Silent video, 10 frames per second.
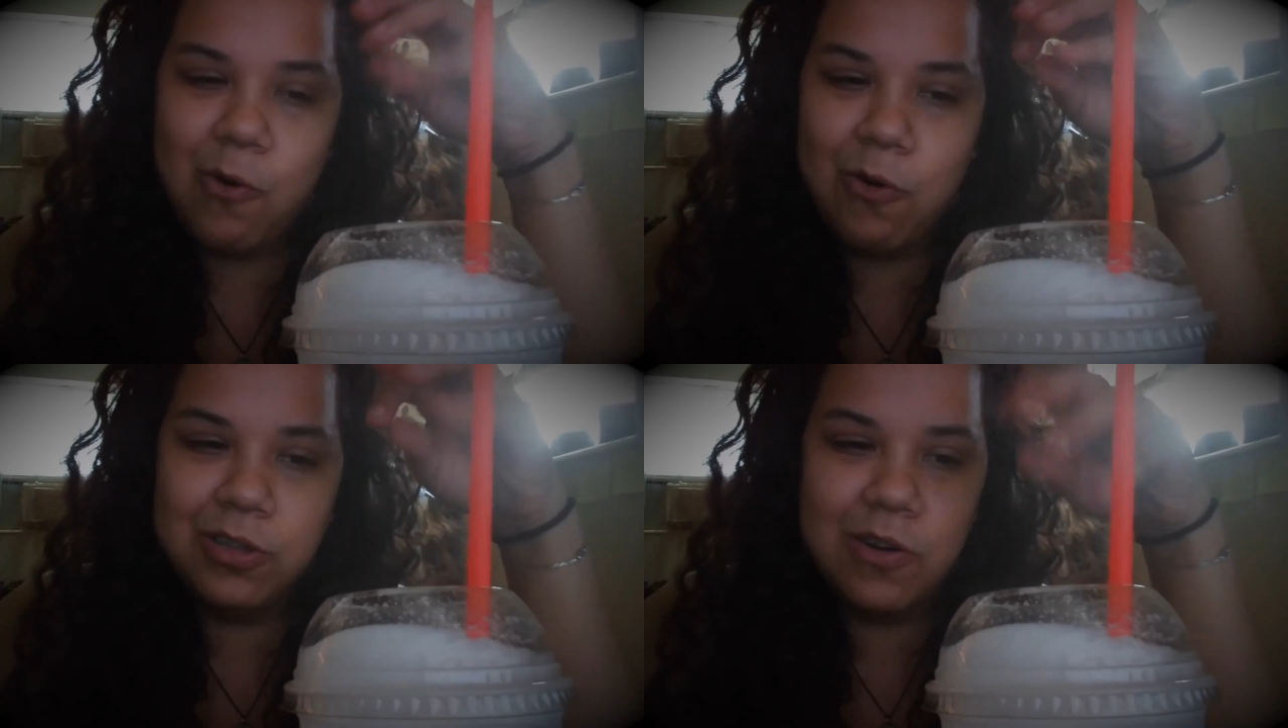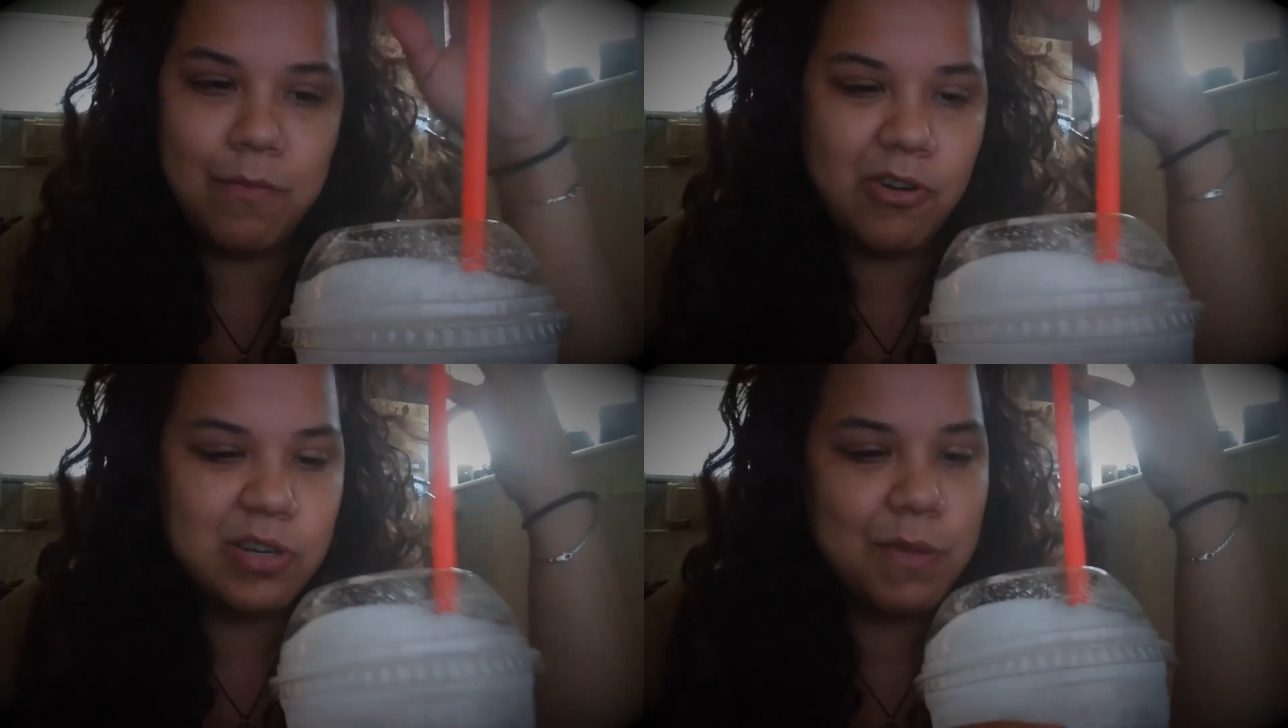whole
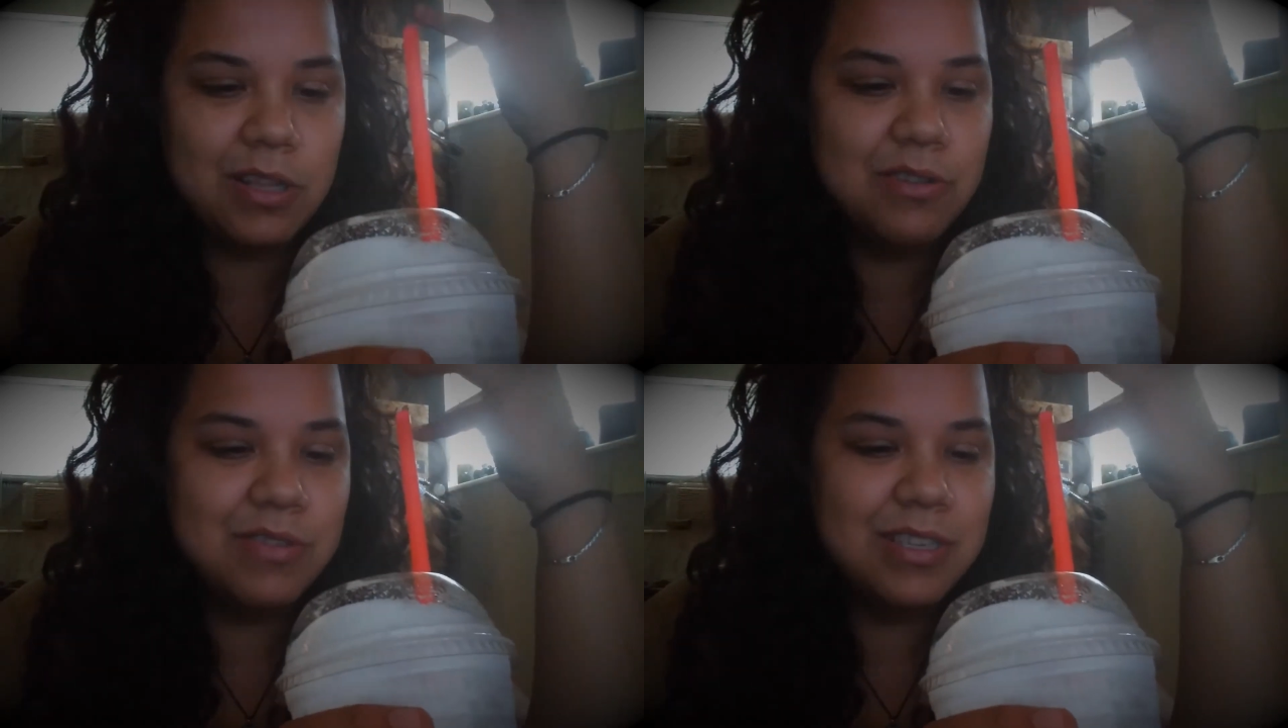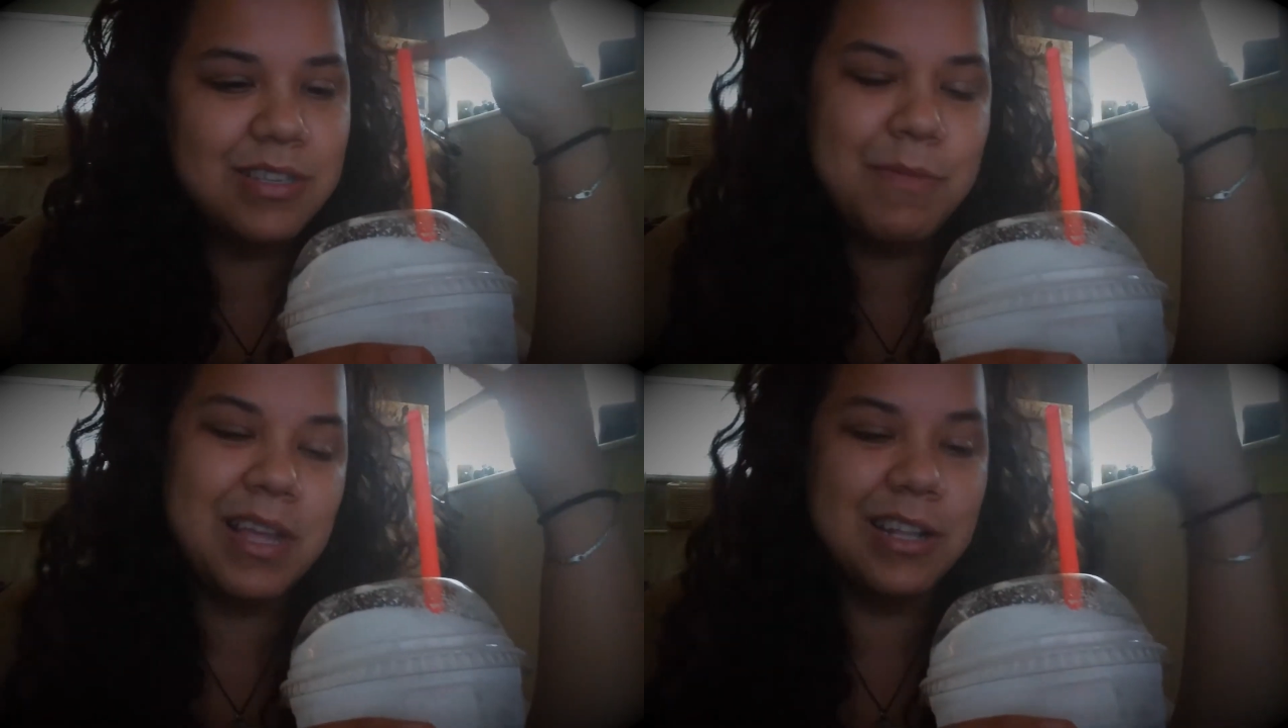little marshmallows
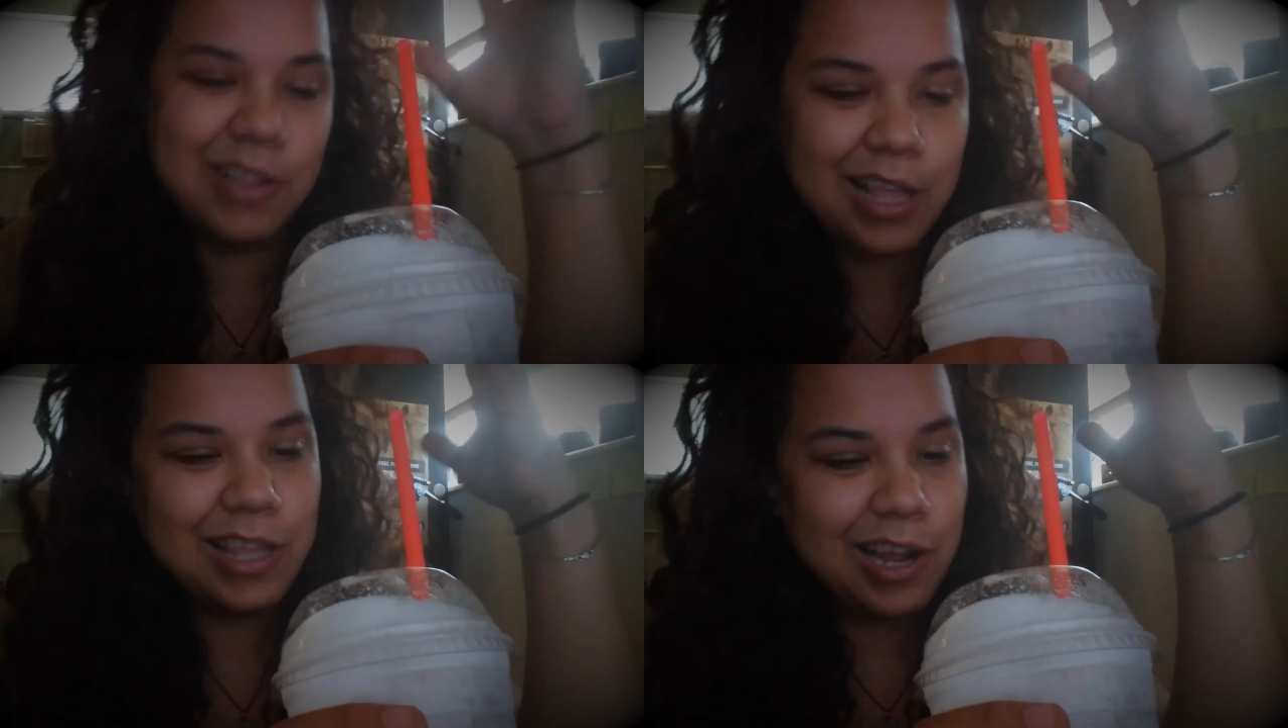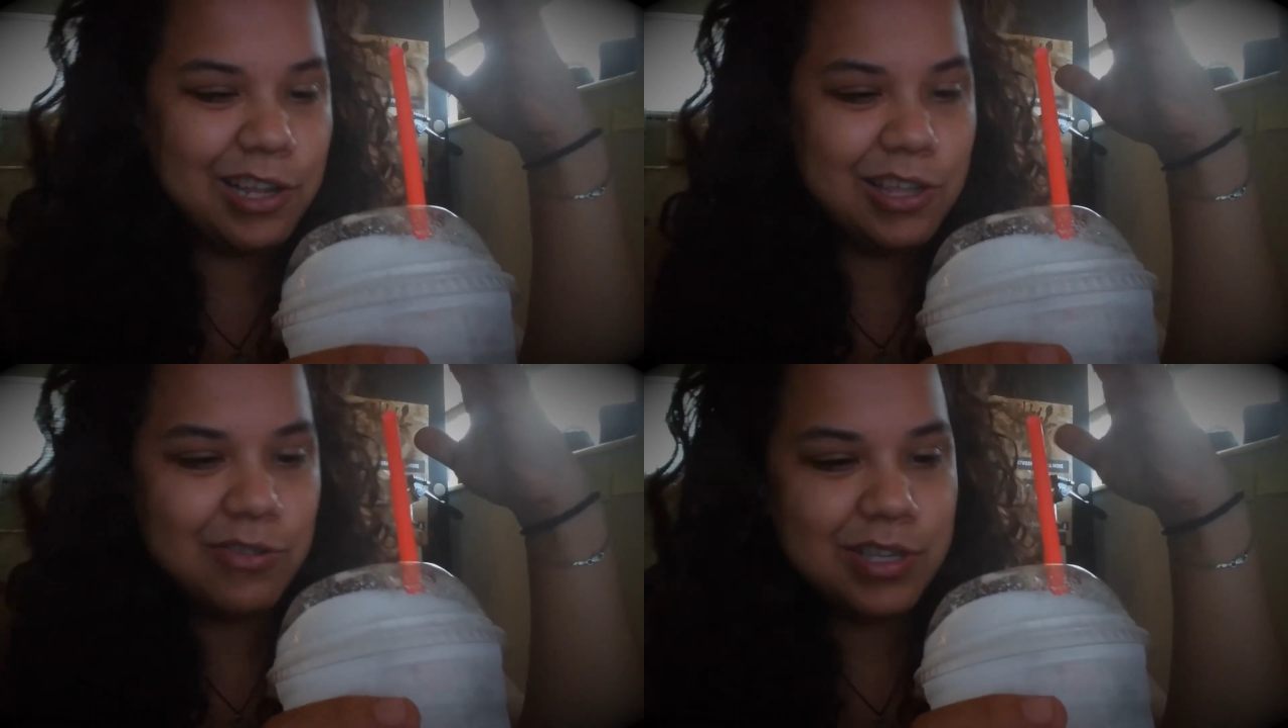to make it, like, kind
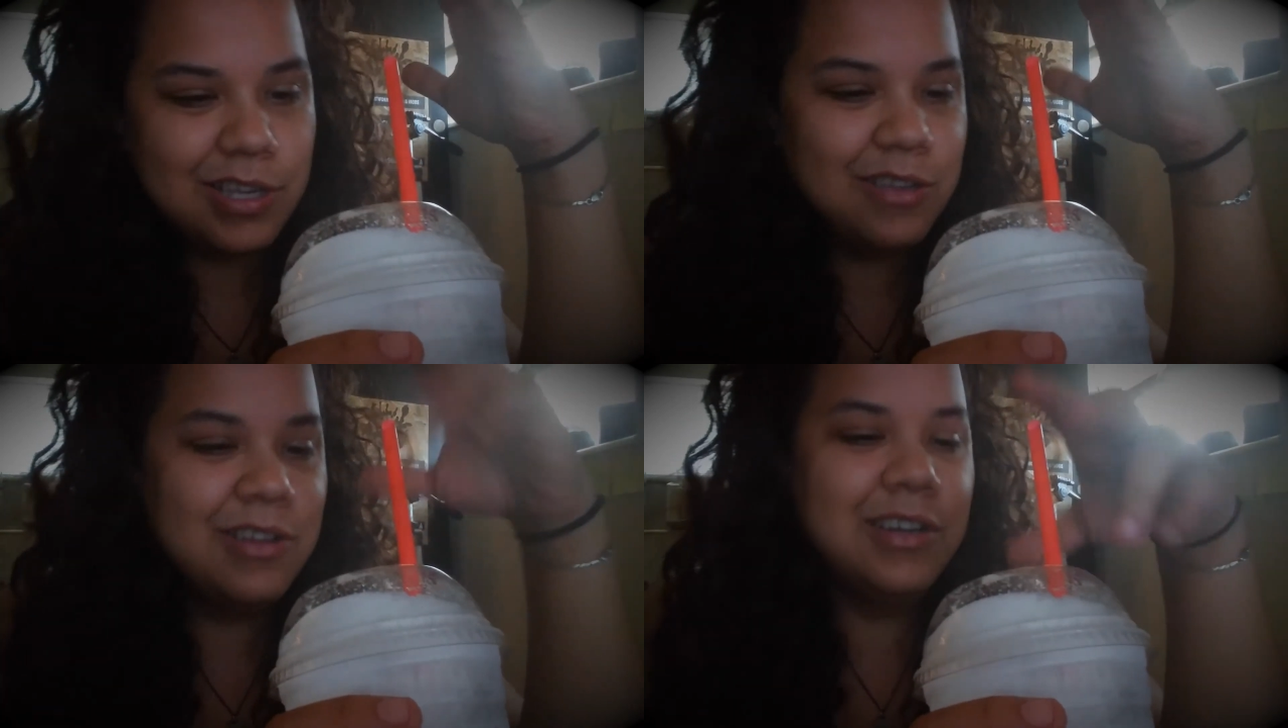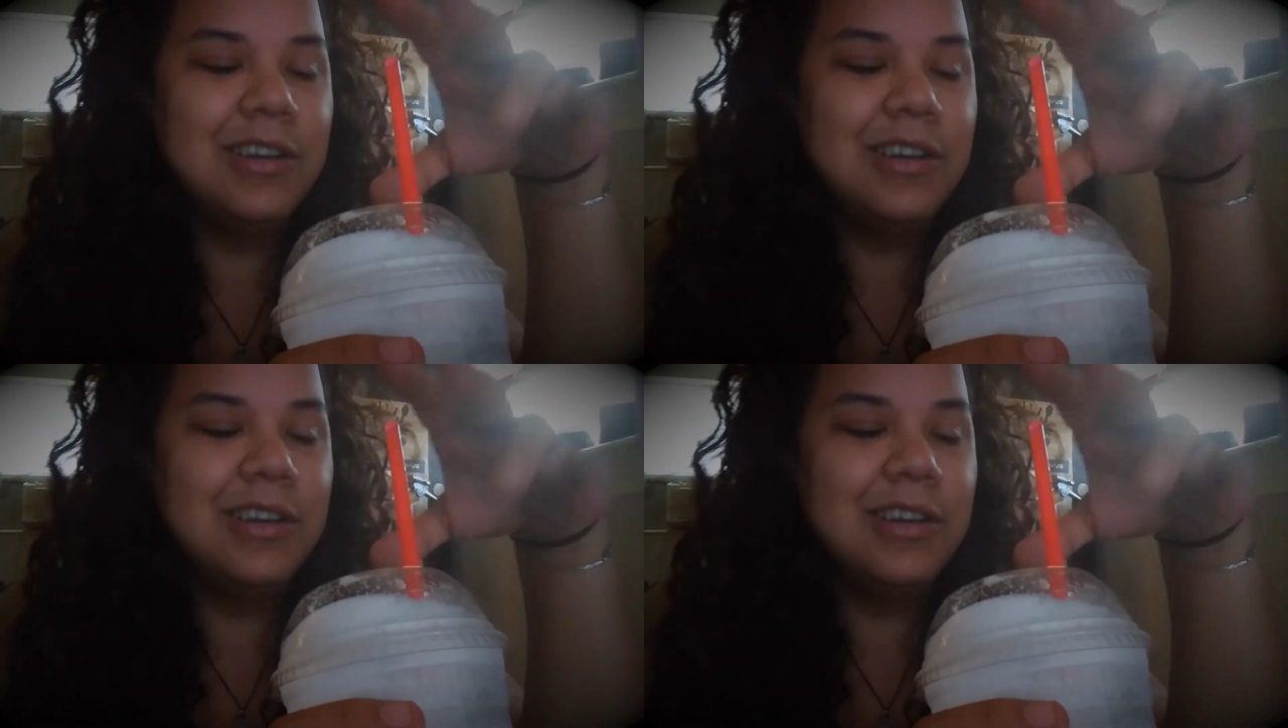of cutesy.